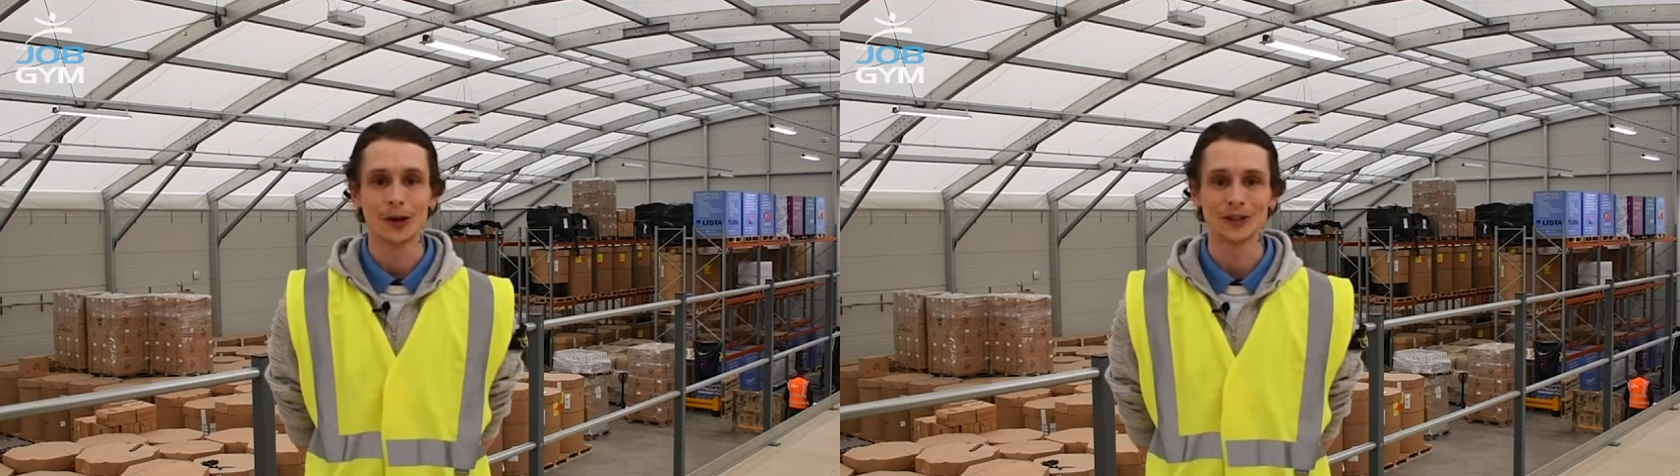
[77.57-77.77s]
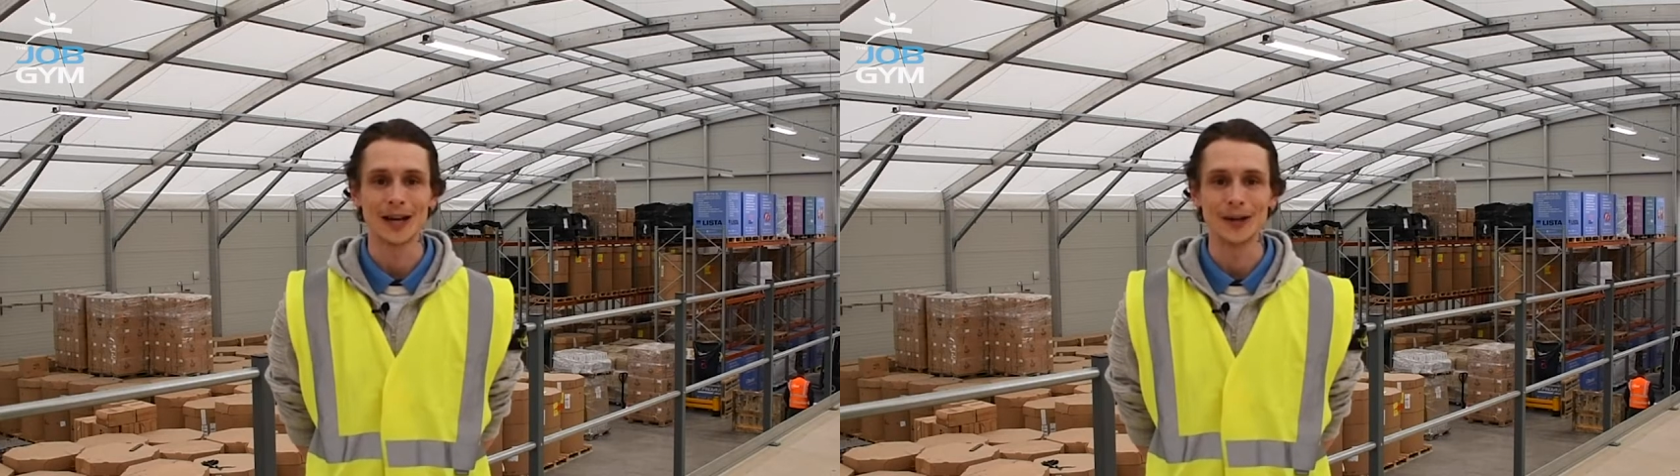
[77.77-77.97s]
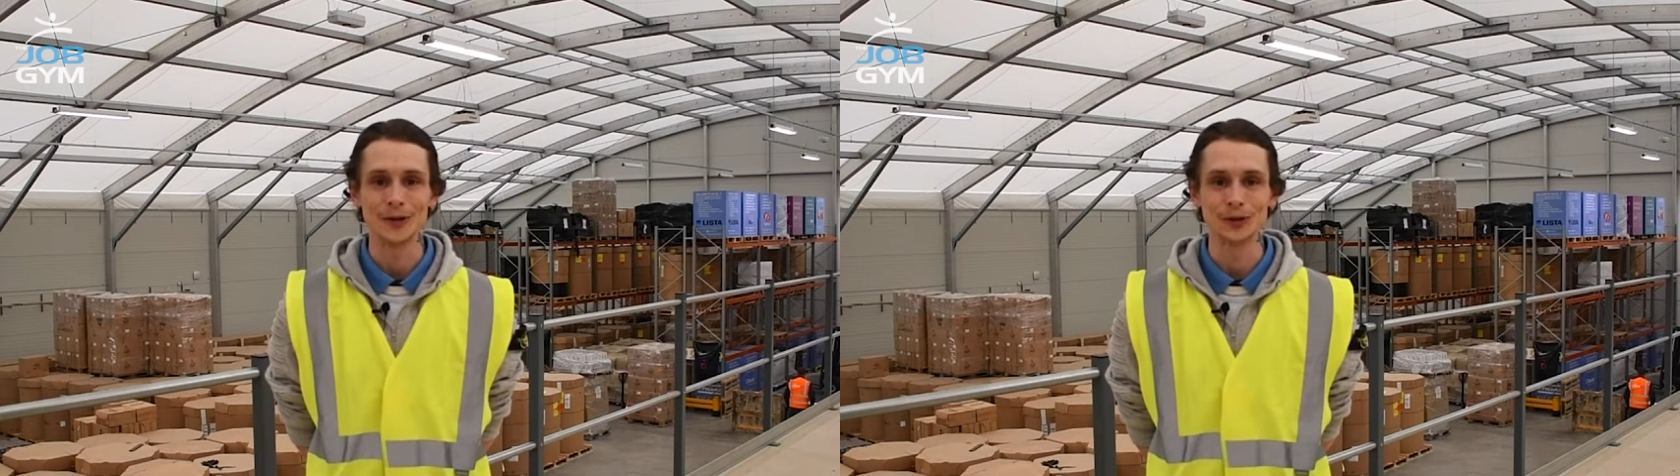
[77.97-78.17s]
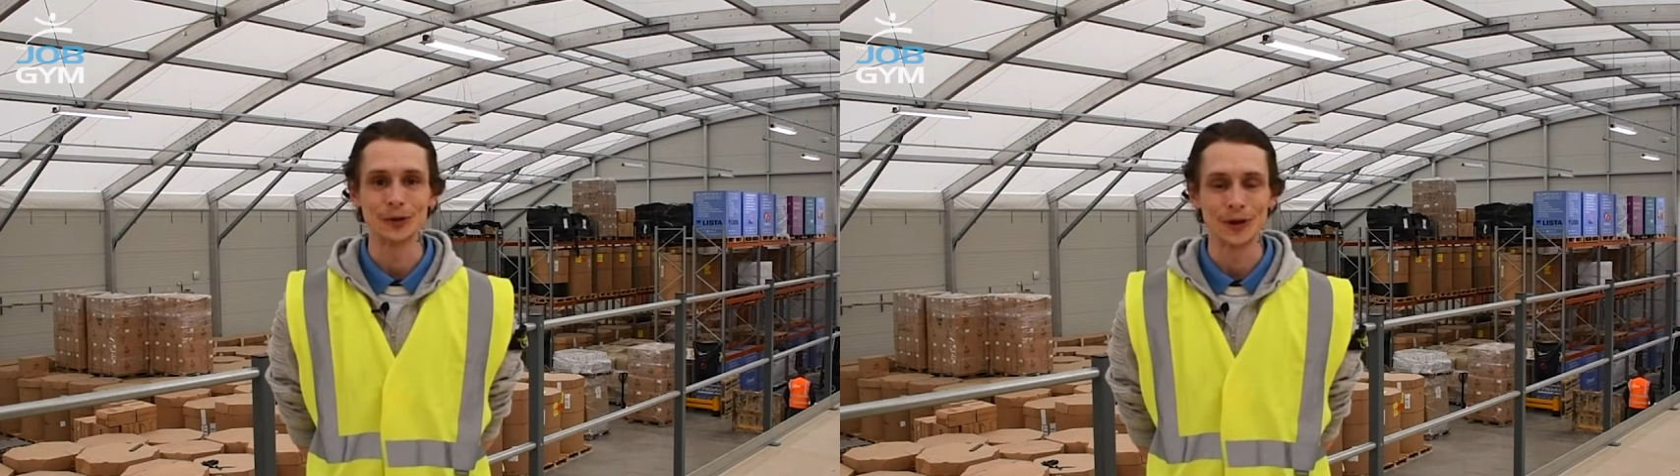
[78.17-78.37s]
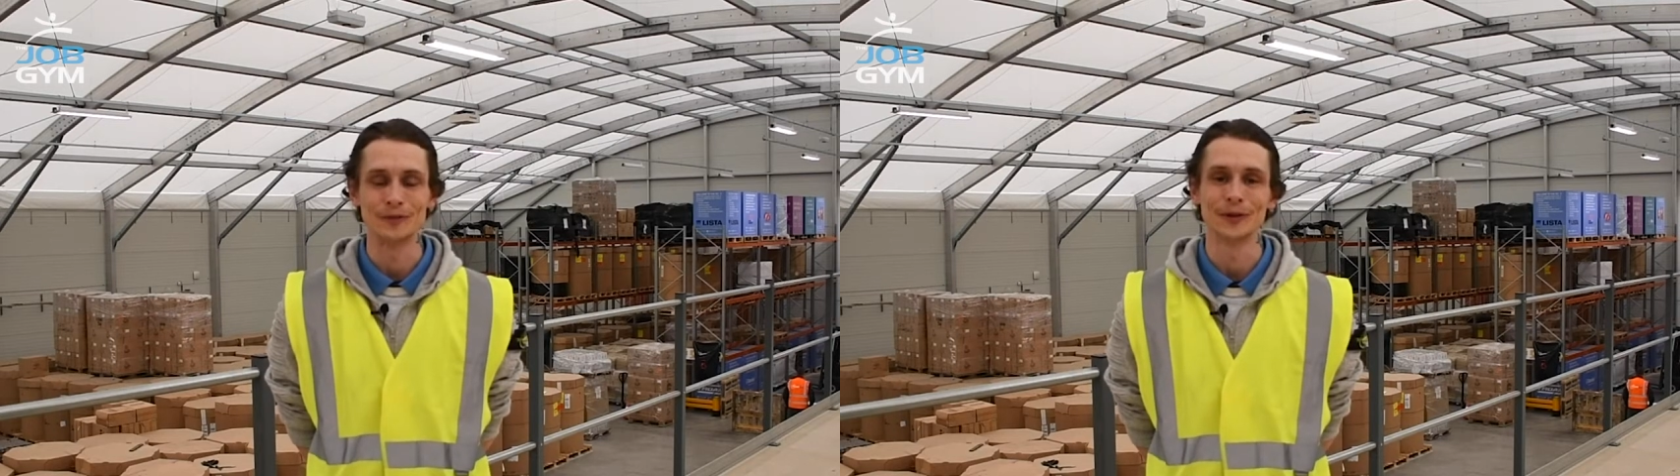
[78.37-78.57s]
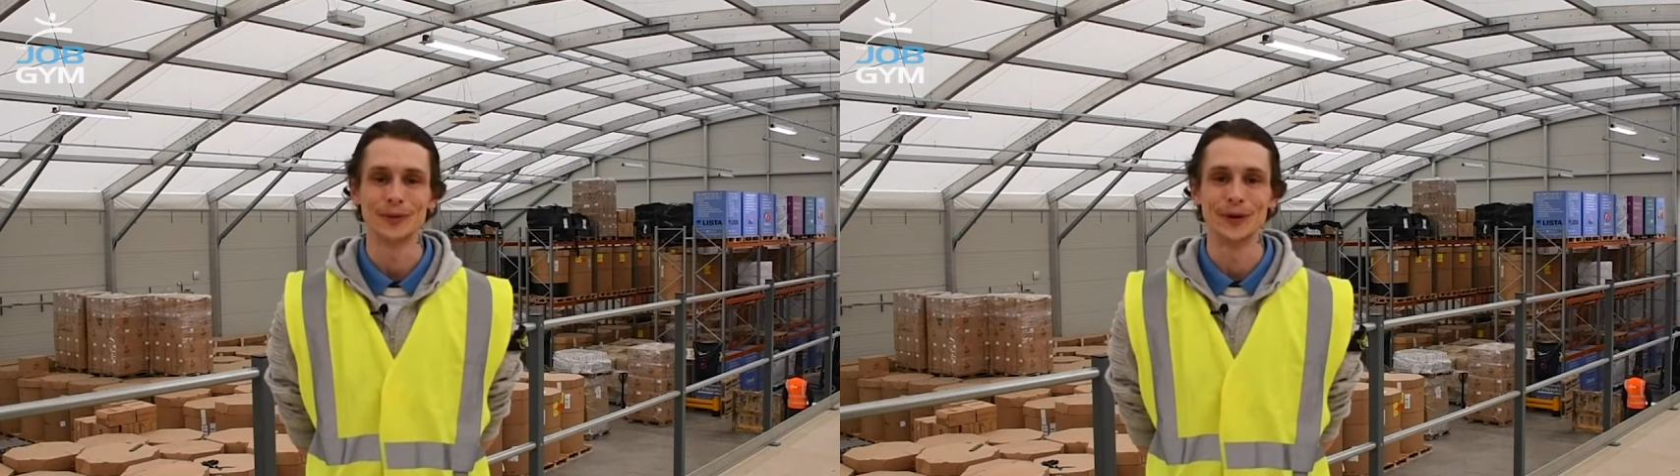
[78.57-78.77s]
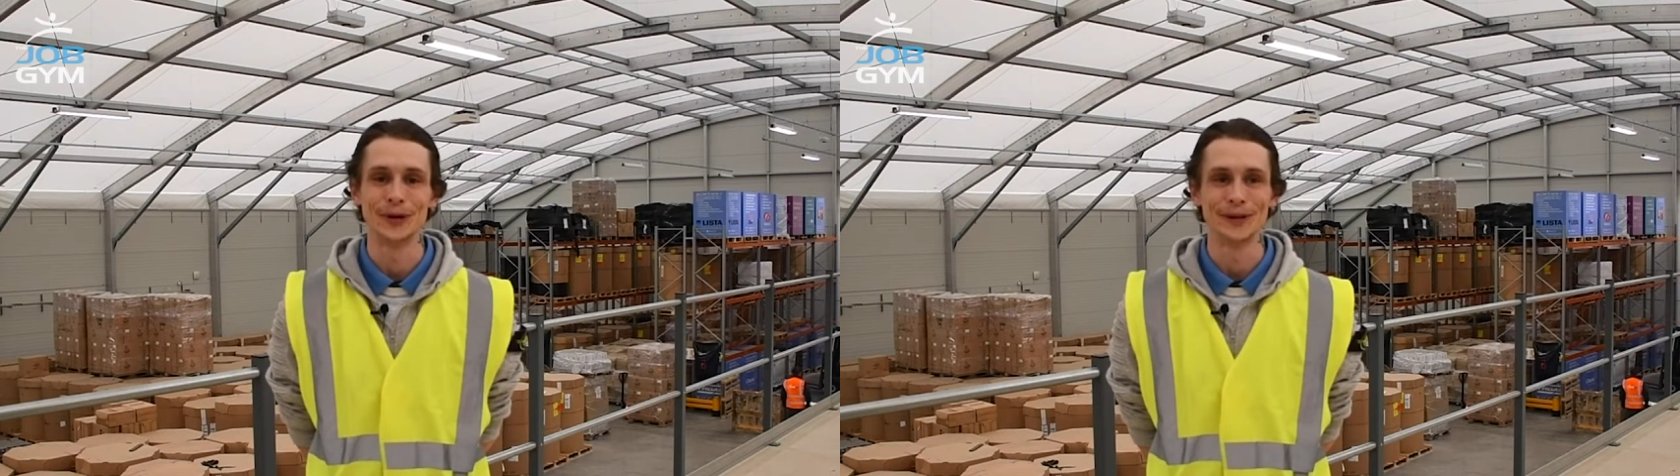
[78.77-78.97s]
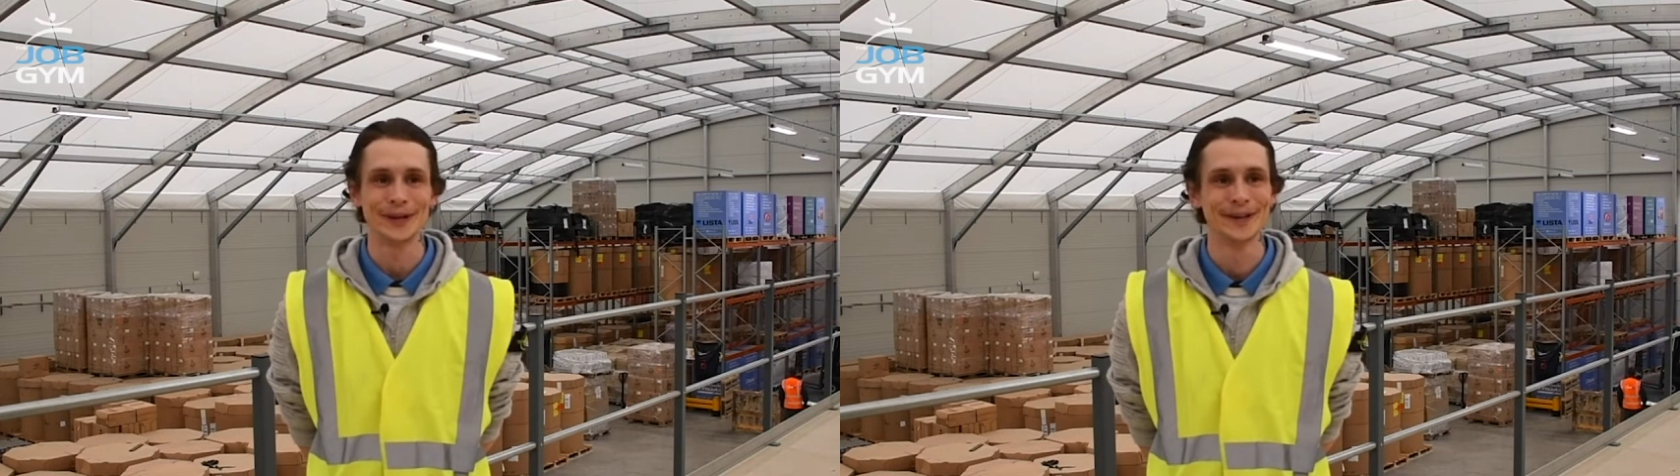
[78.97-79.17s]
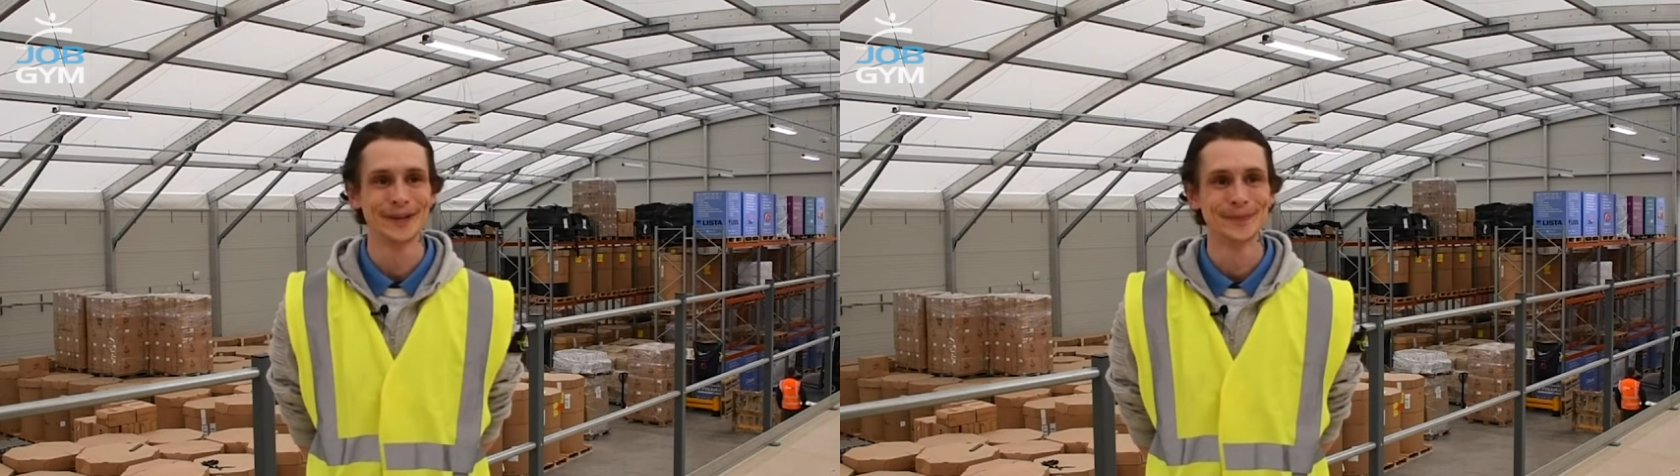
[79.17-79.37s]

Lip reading: lost guy who's looking for the work.